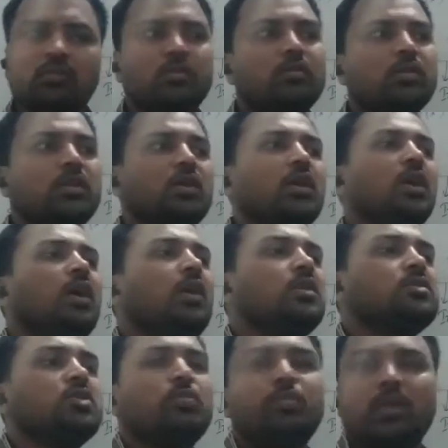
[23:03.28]
okay,
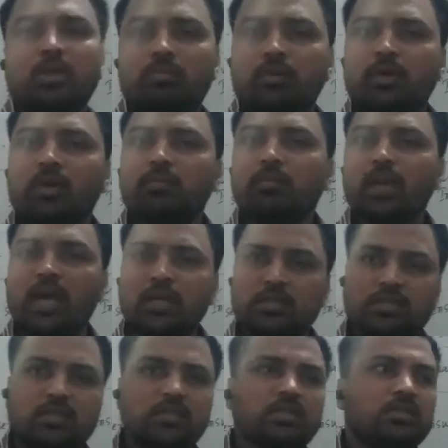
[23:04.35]
so paper,
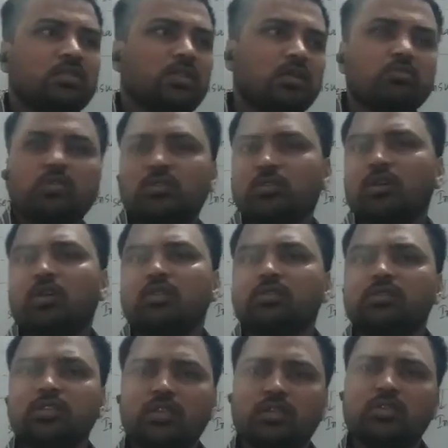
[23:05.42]
plastics,
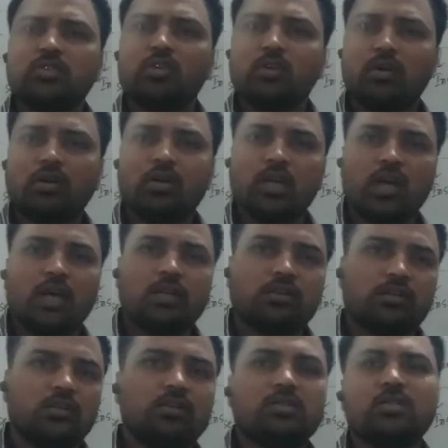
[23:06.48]
thermocol, these all
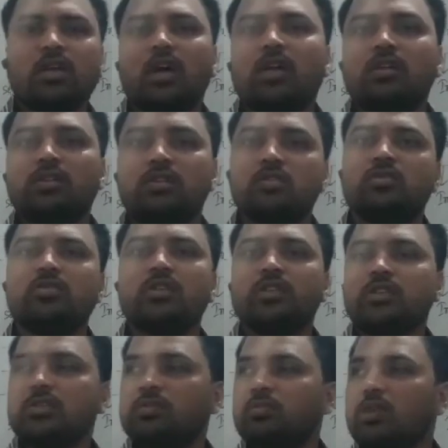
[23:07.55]
are things are
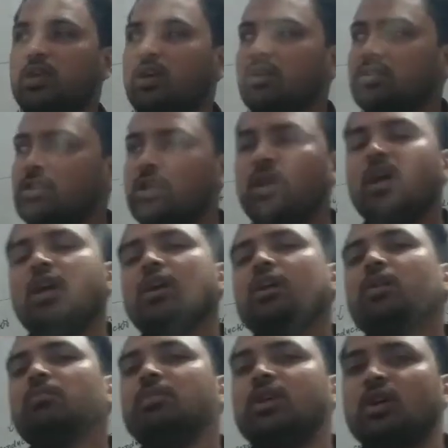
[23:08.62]
insulators because
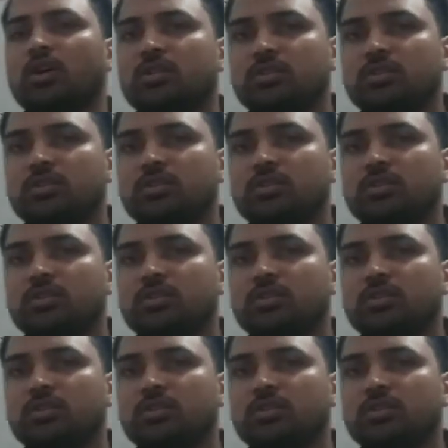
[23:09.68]
they